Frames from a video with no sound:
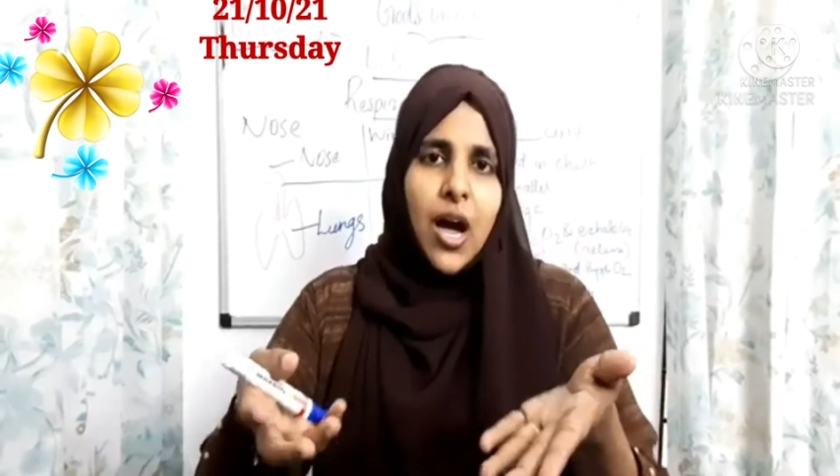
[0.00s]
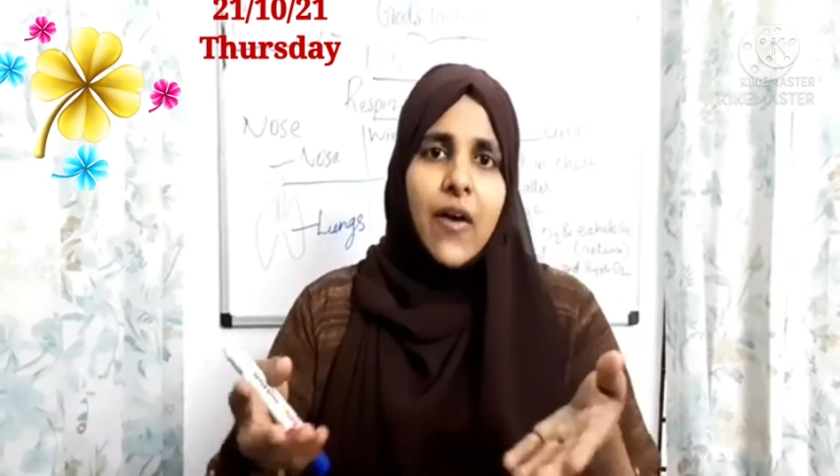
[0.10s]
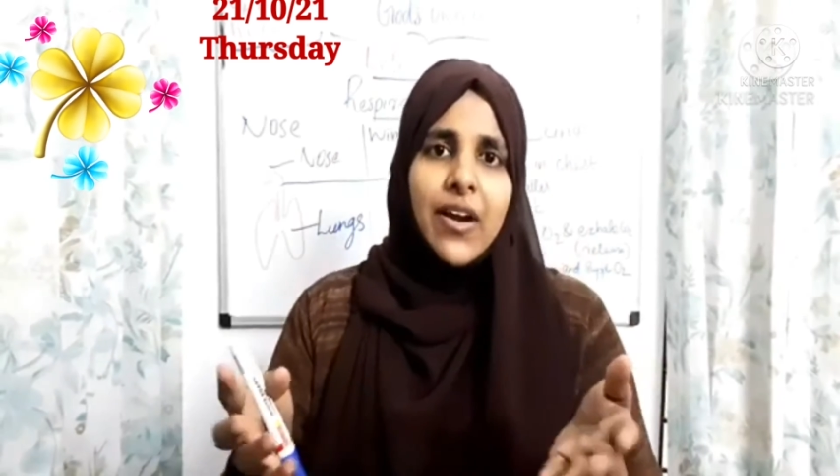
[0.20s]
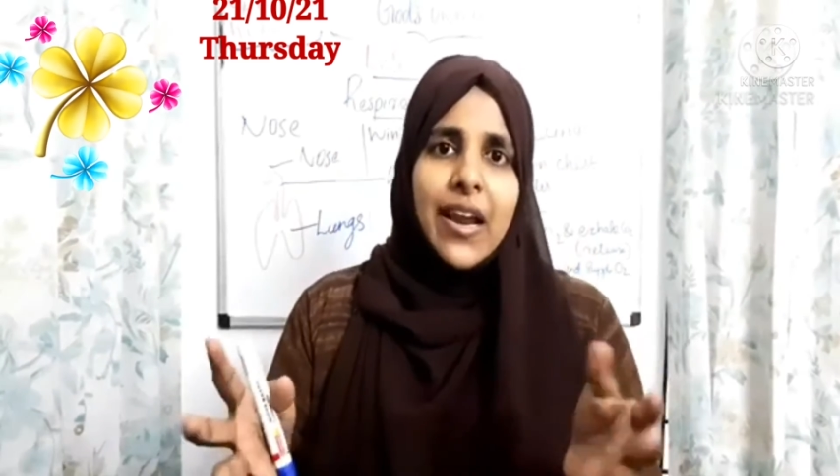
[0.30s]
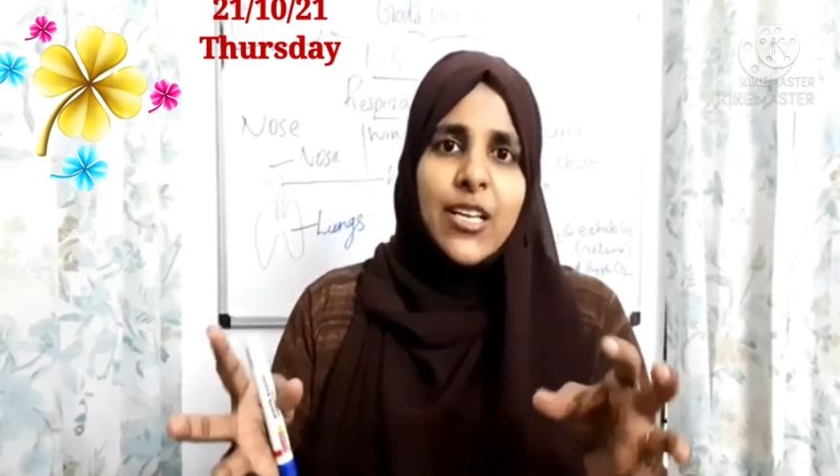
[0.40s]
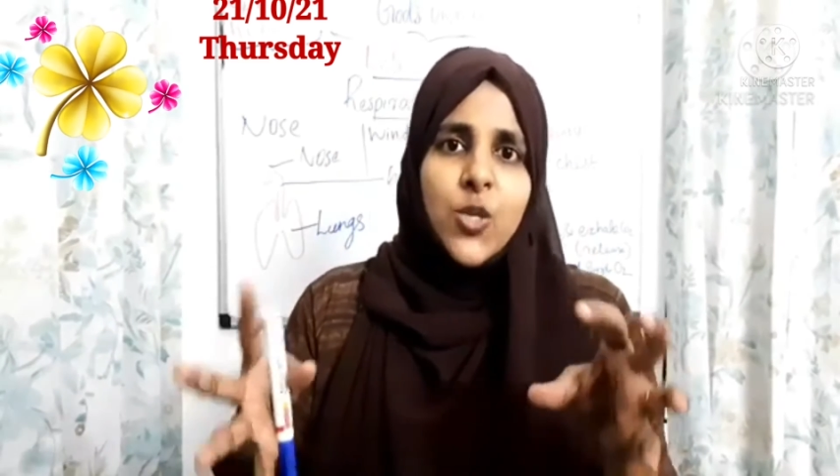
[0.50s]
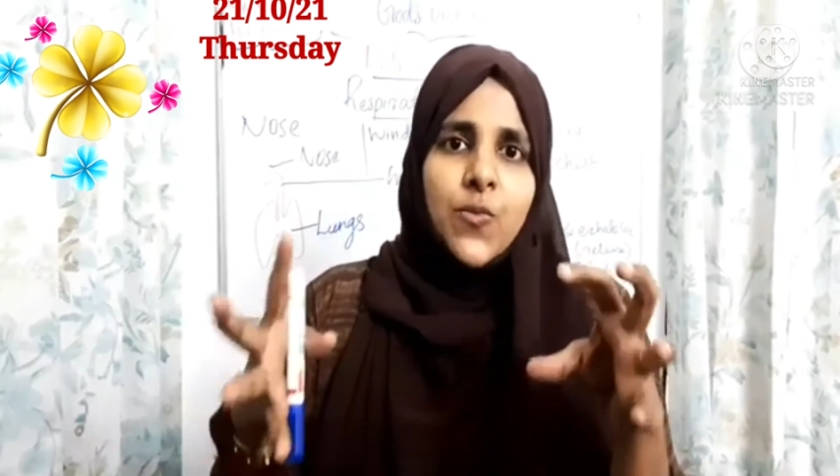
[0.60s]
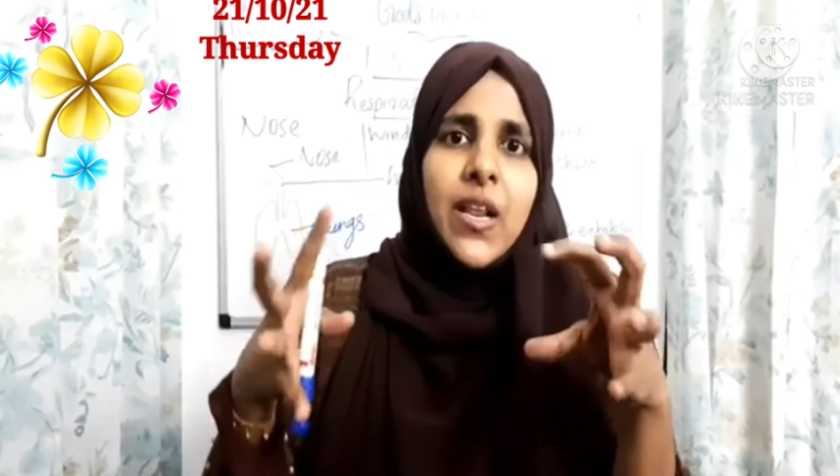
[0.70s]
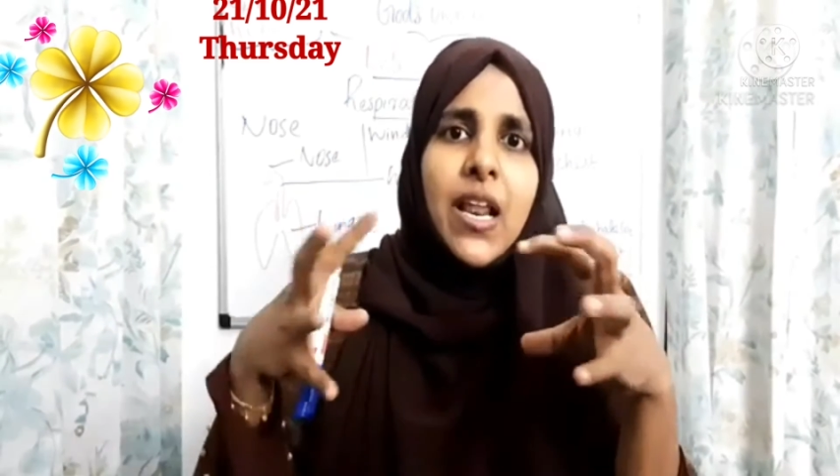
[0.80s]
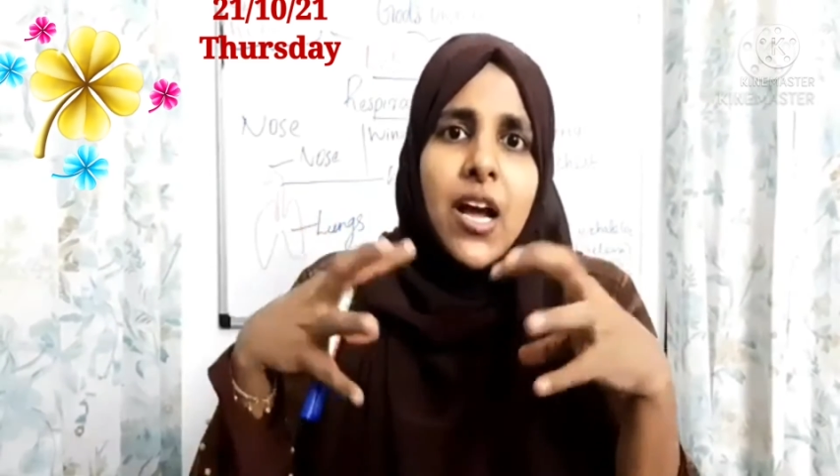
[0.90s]
our lungs
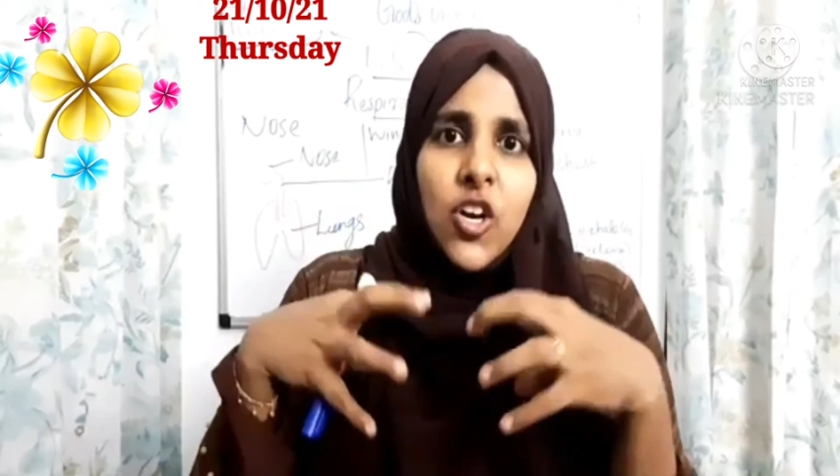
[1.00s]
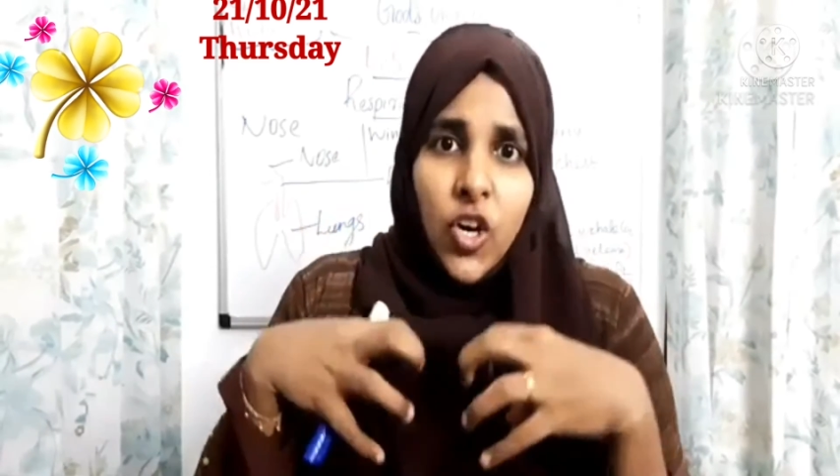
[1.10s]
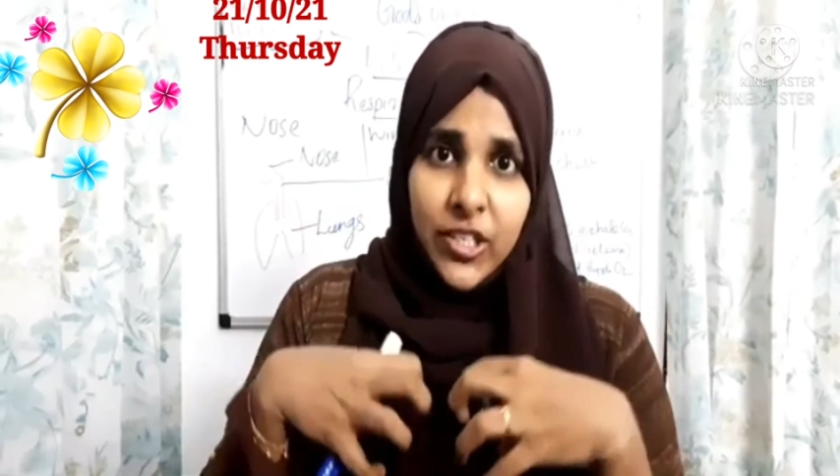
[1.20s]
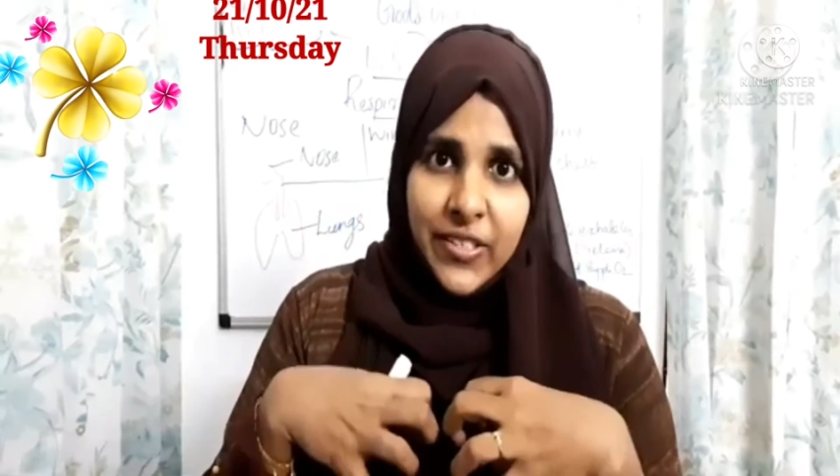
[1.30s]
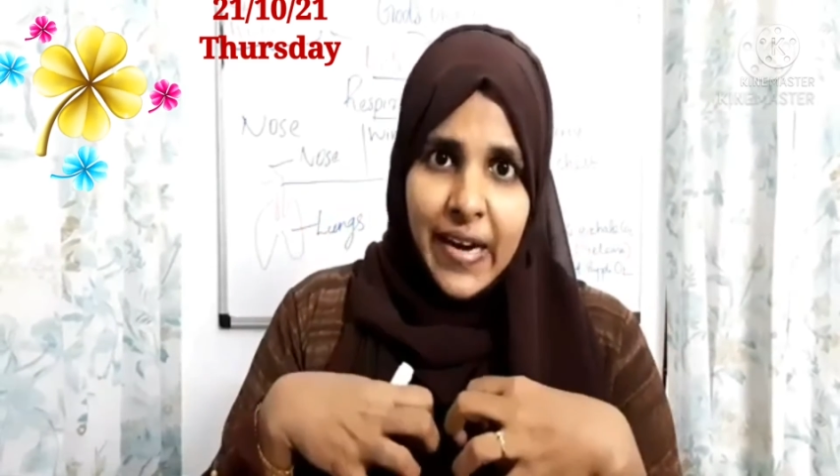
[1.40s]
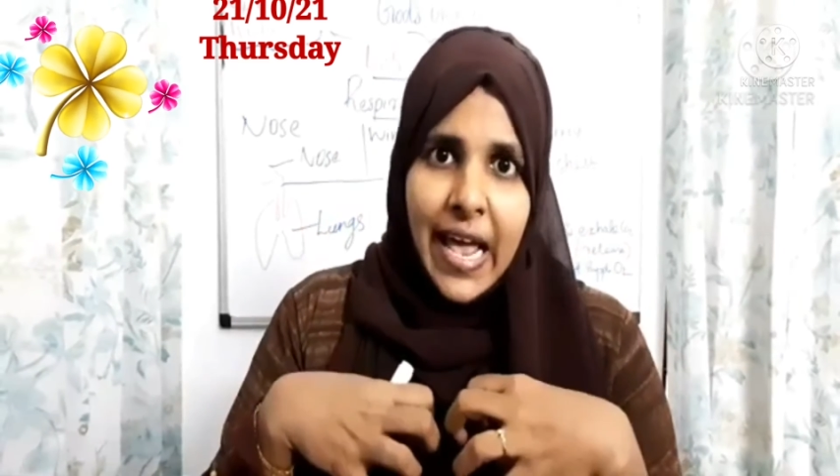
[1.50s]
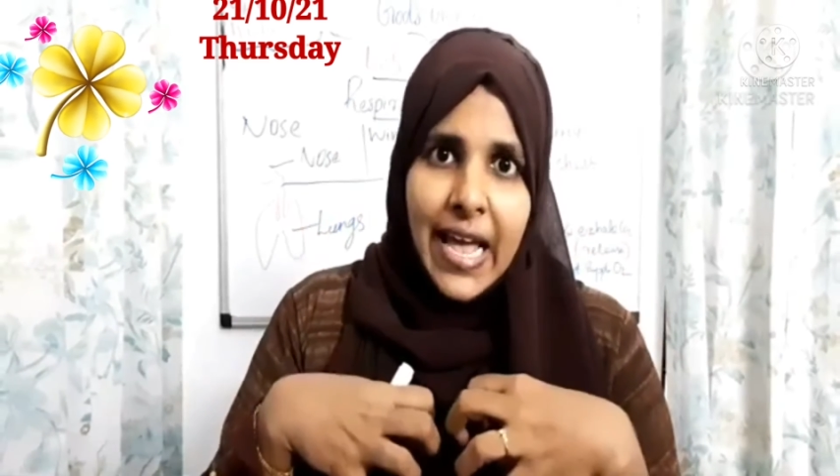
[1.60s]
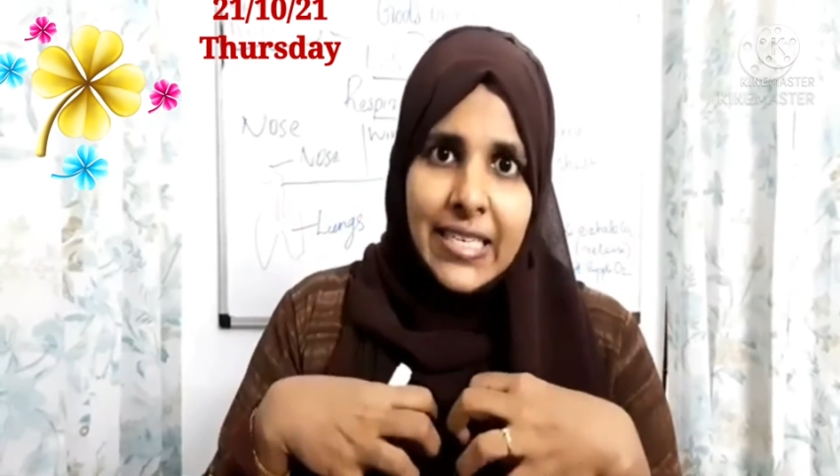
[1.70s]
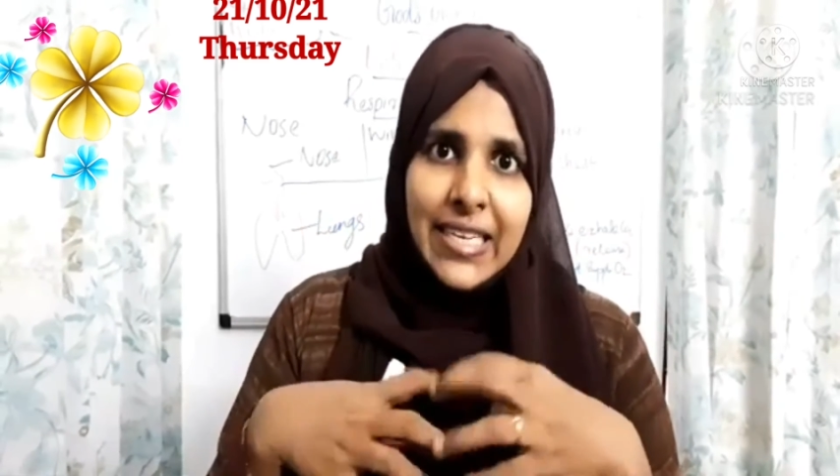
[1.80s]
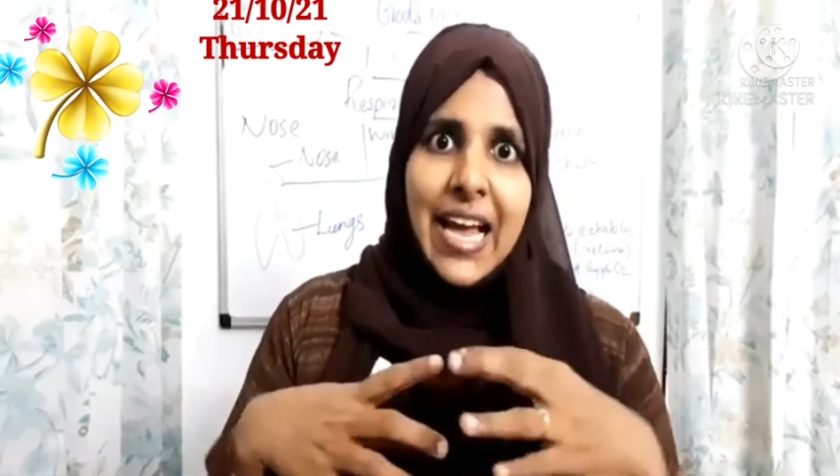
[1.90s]
will contract